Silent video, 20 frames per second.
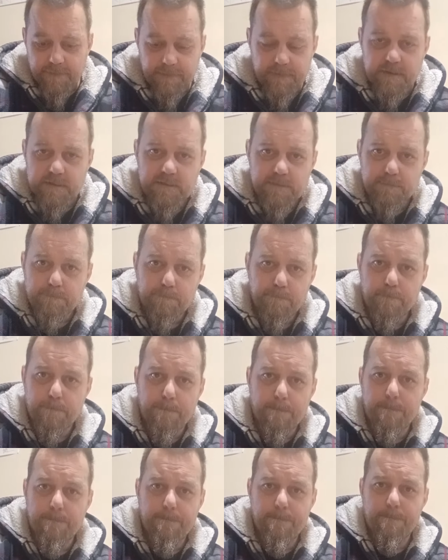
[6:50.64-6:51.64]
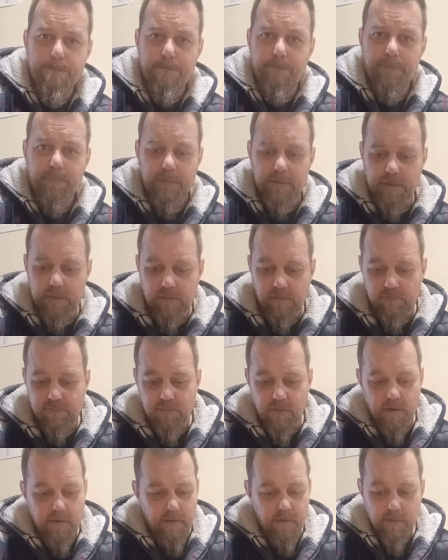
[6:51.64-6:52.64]
This little
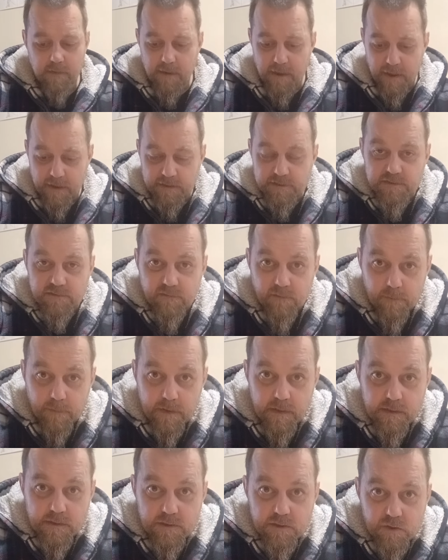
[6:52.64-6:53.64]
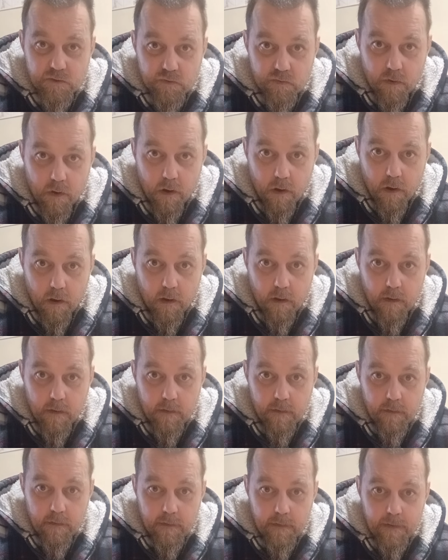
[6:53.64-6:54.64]
fucker has to be strong,
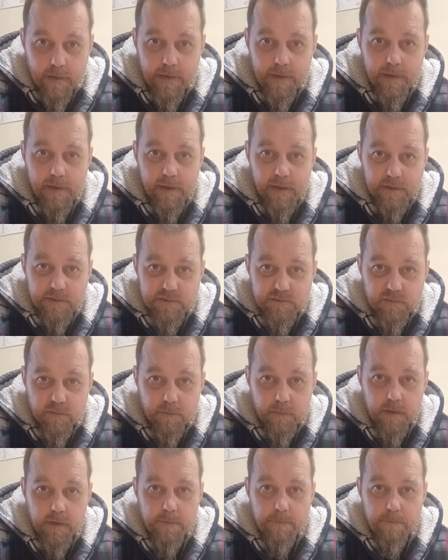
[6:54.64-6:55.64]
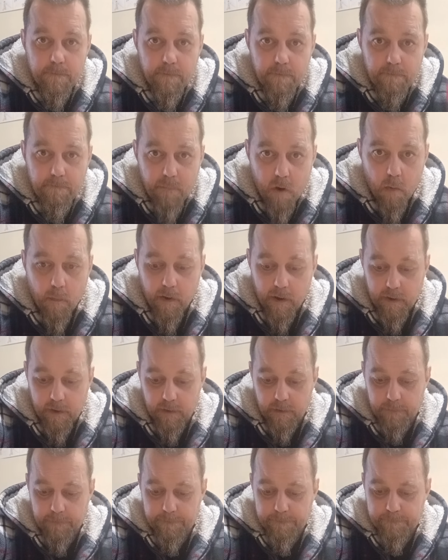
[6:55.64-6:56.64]
has to be
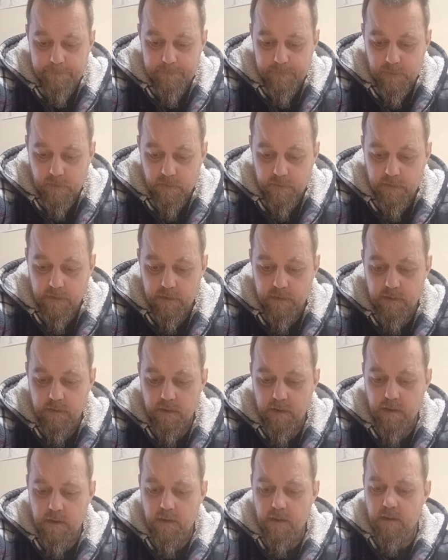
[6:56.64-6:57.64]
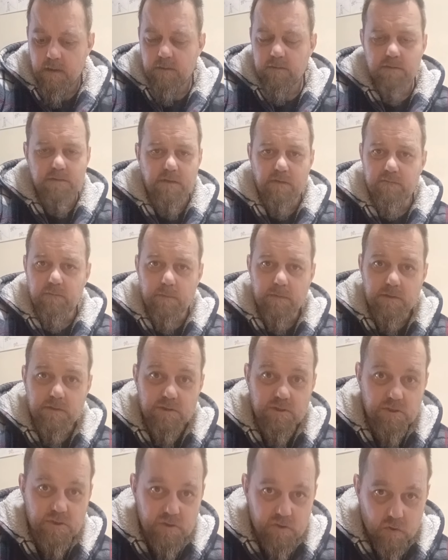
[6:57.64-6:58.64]
mobile, okay? Doesn't have to be
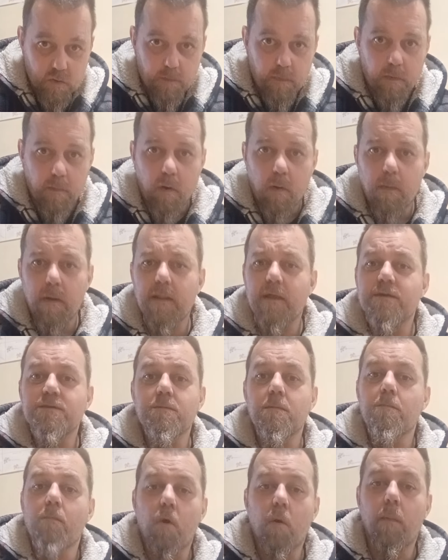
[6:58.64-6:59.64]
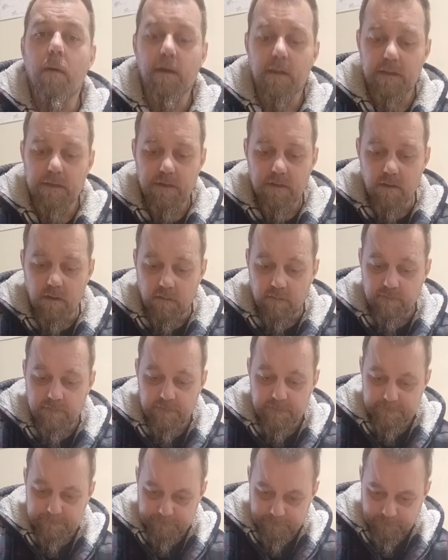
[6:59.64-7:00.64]
super mobile, has to be mobile enough.